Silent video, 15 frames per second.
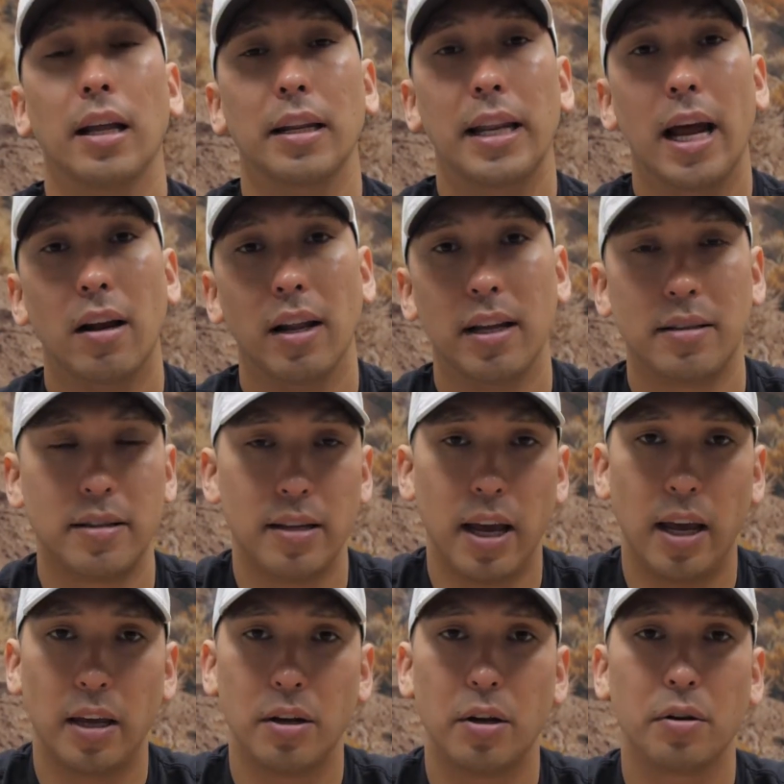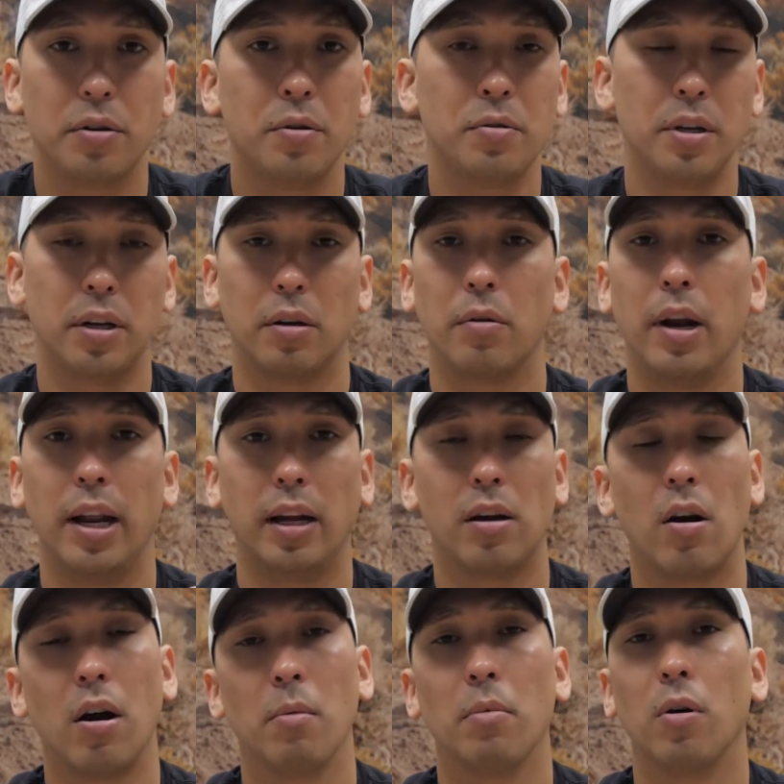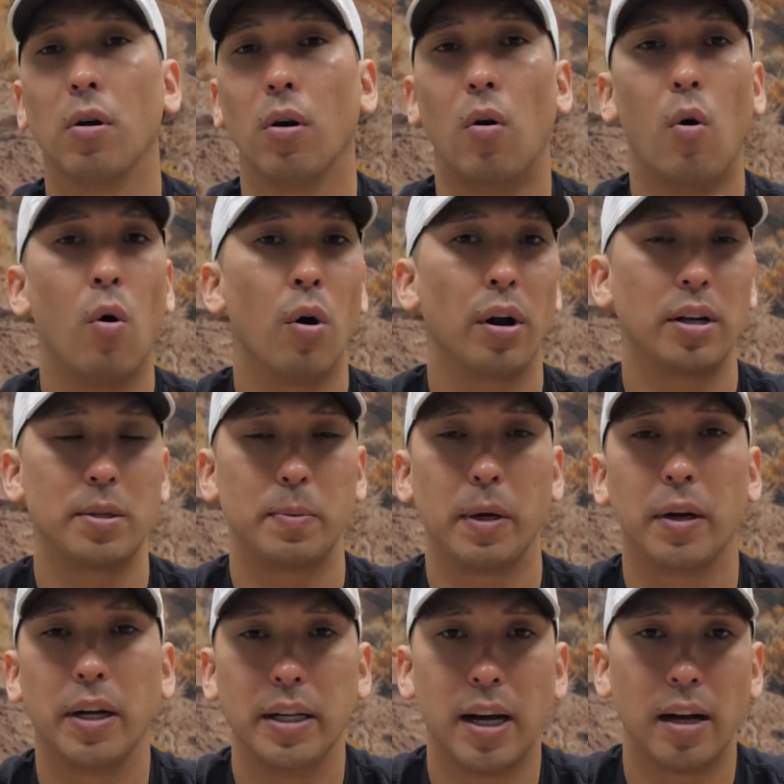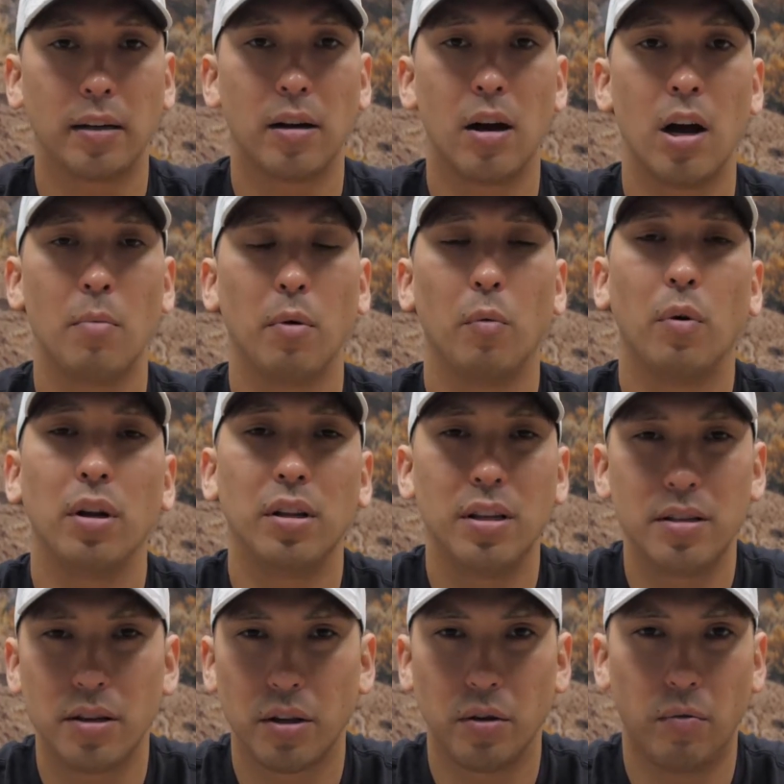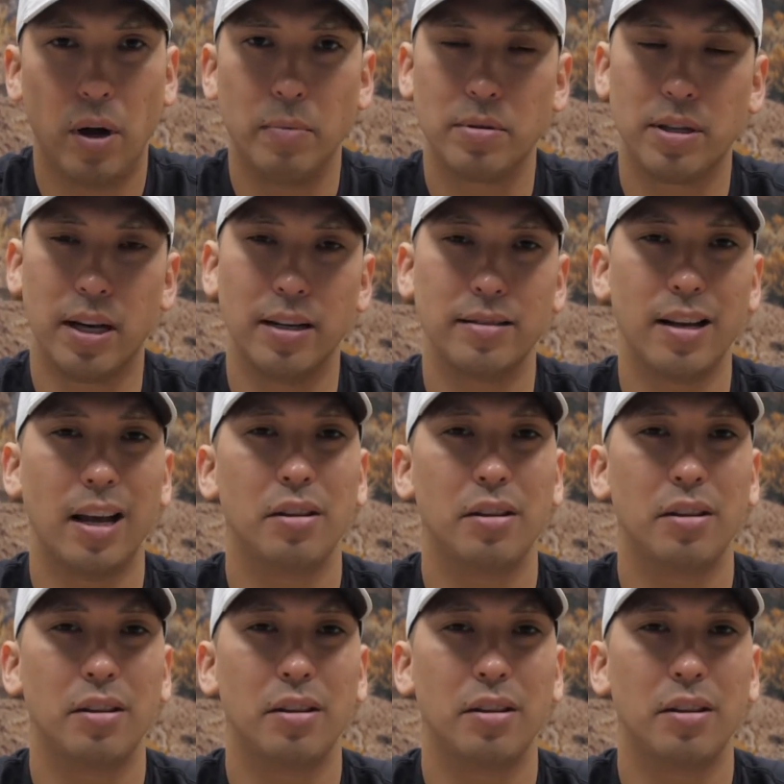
Now, let's say you're using Credit Karma or, or Experian.com or one of these other websites,